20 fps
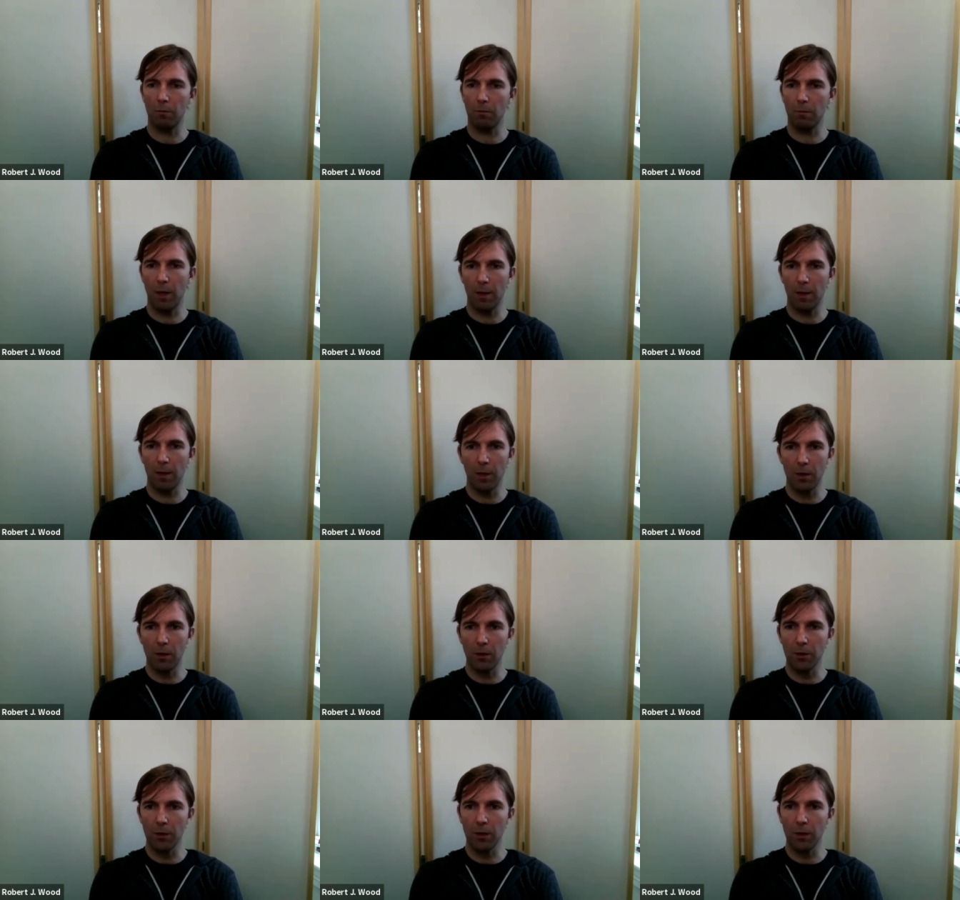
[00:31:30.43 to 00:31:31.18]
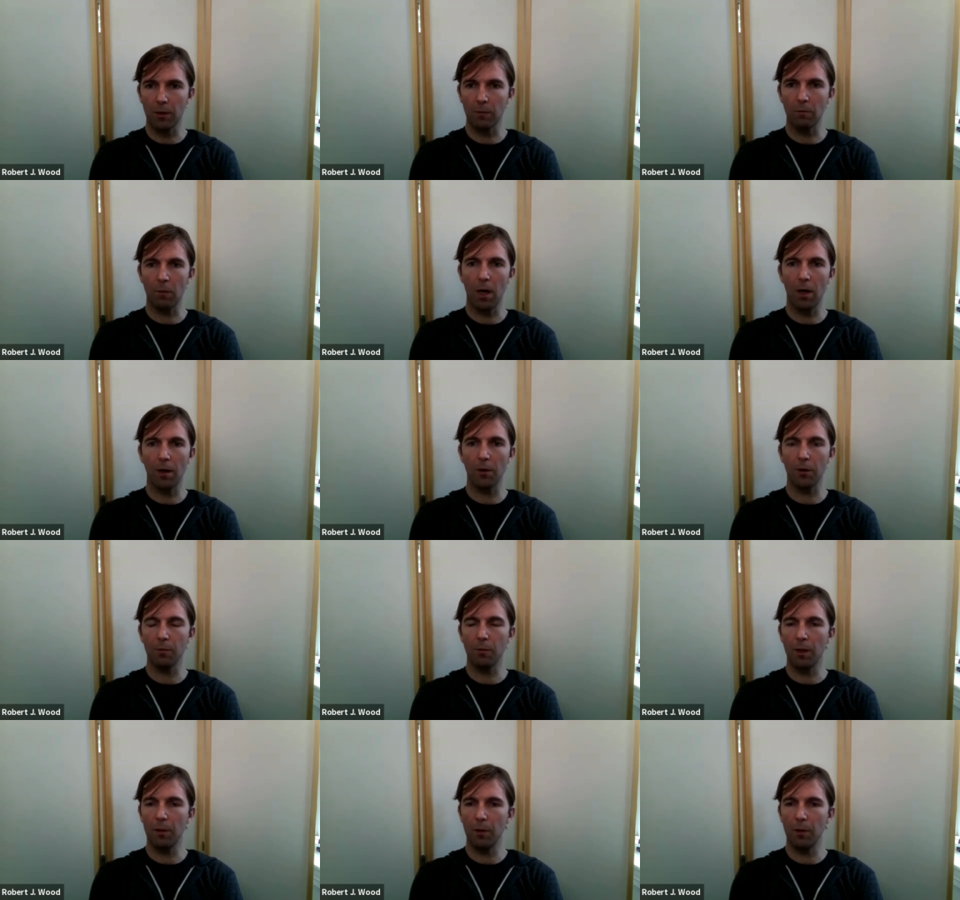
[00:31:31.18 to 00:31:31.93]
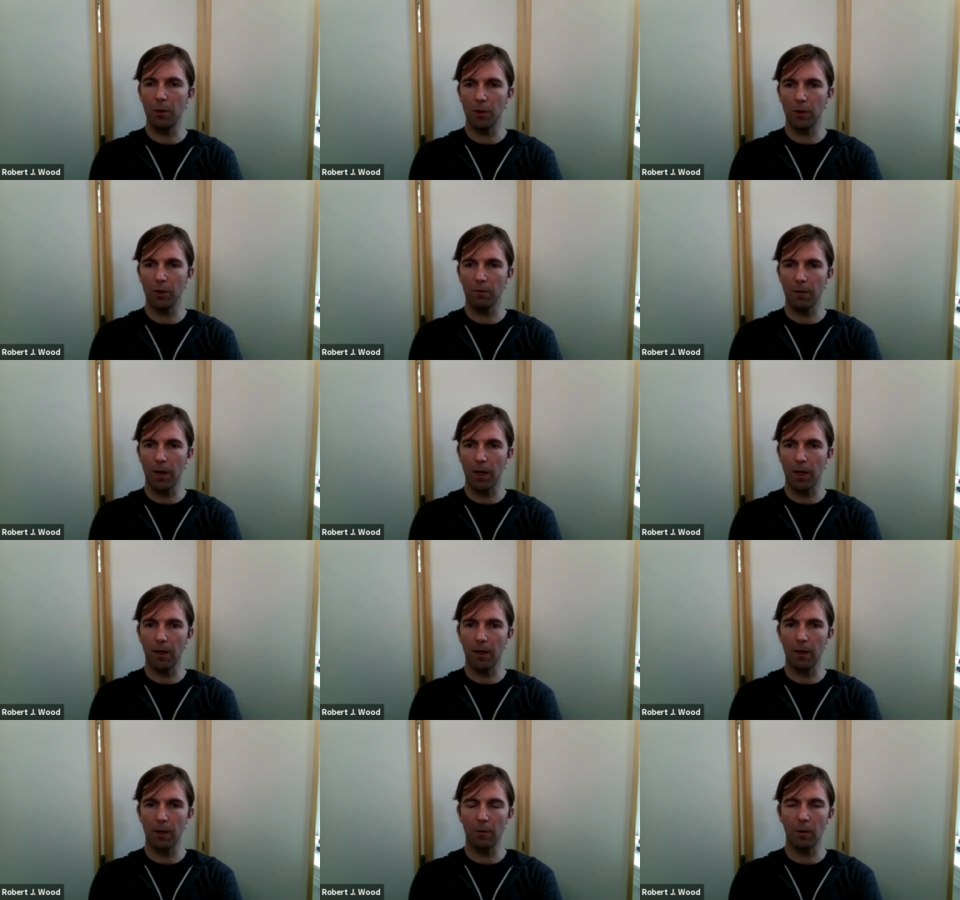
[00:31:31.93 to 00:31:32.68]
maybe using models, maybe using
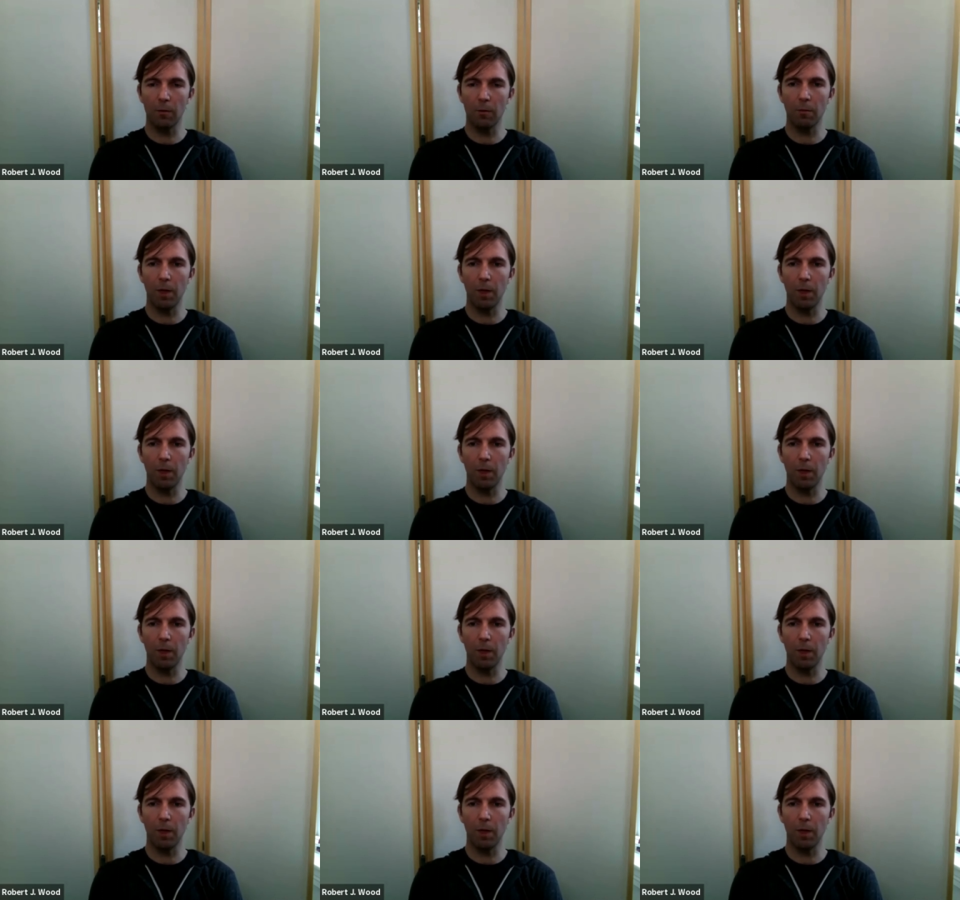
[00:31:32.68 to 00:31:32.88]
finite element,